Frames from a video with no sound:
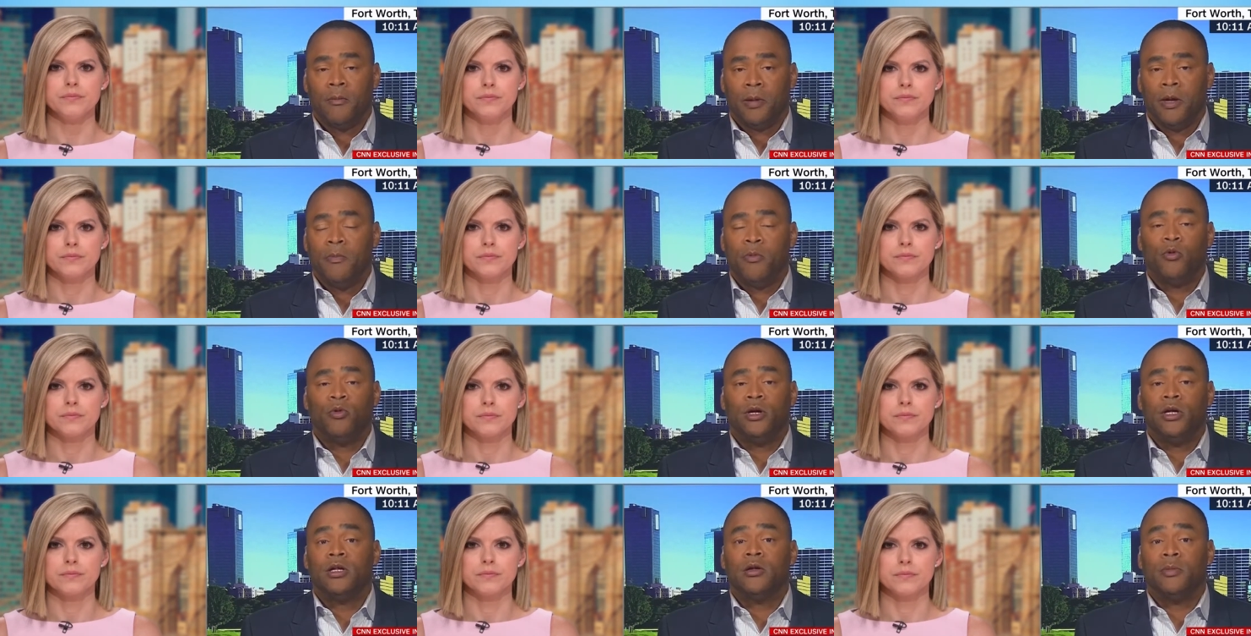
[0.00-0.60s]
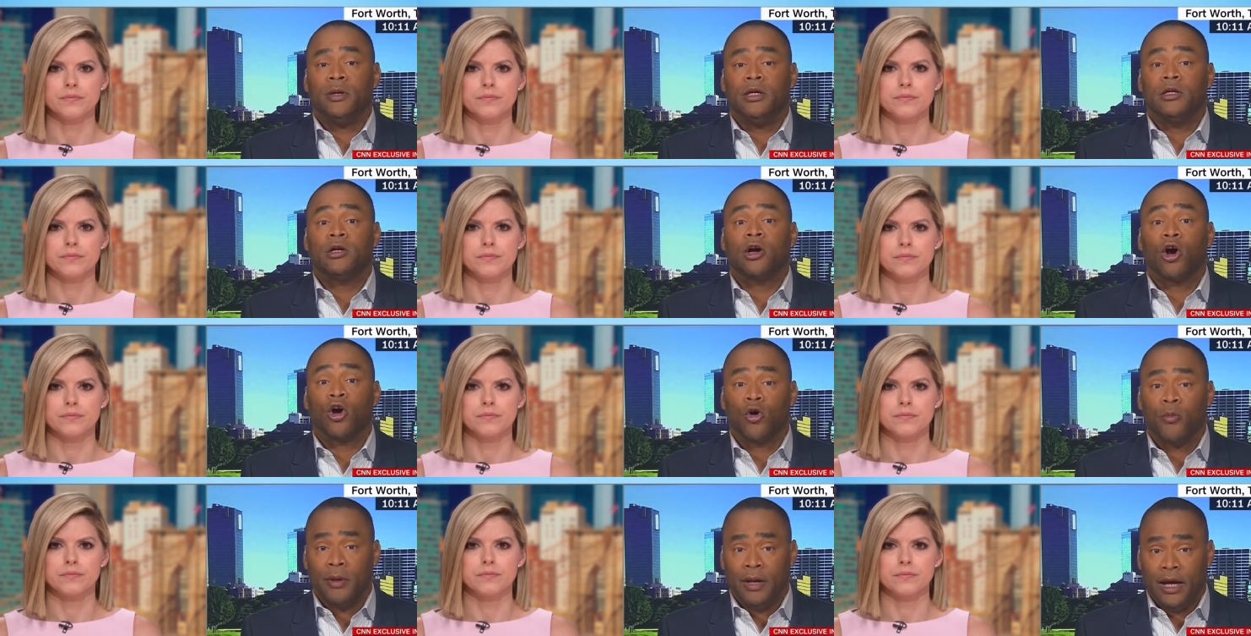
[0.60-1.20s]
Speaker 1: people need to be
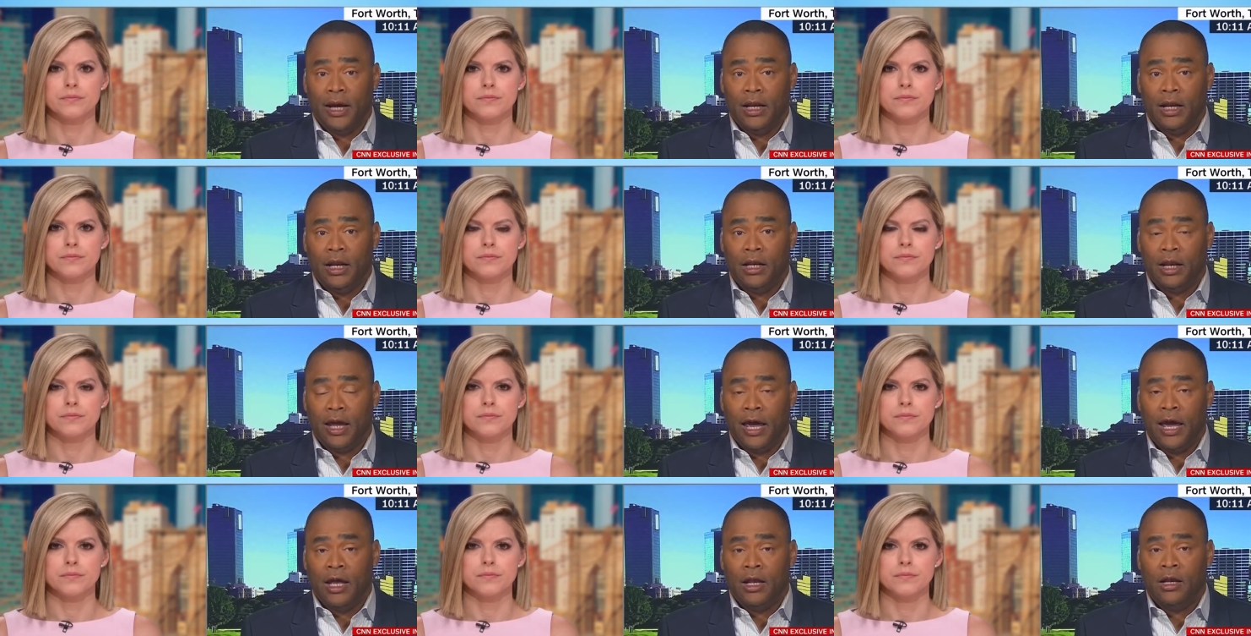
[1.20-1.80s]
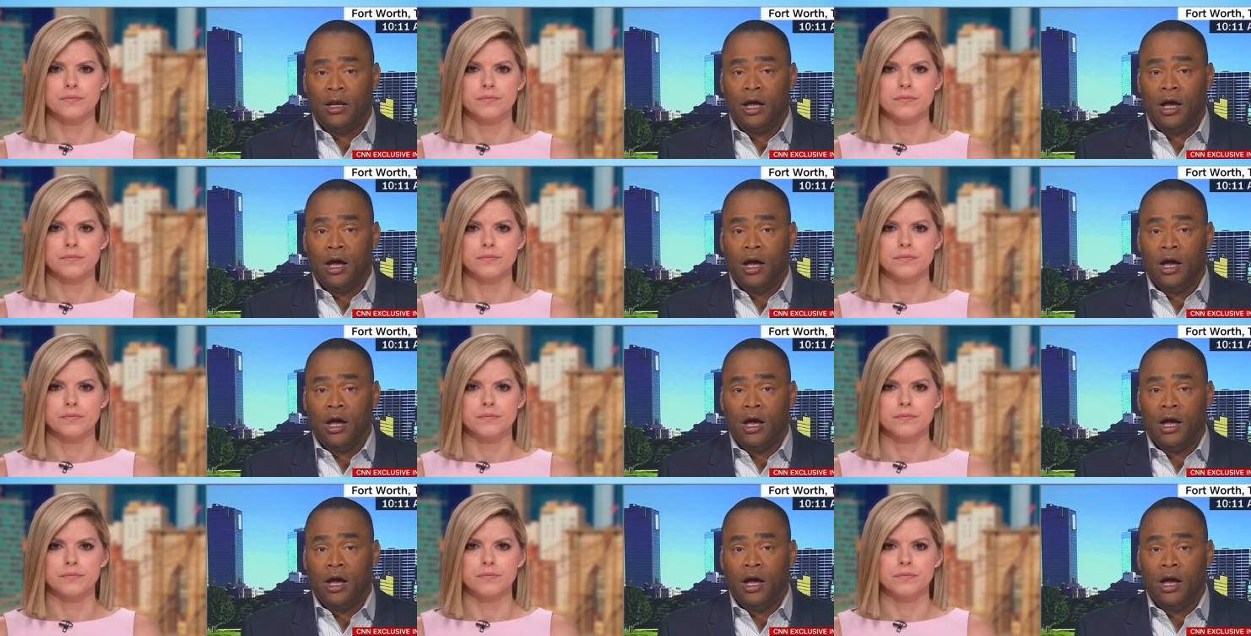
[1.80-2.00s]
terminated. And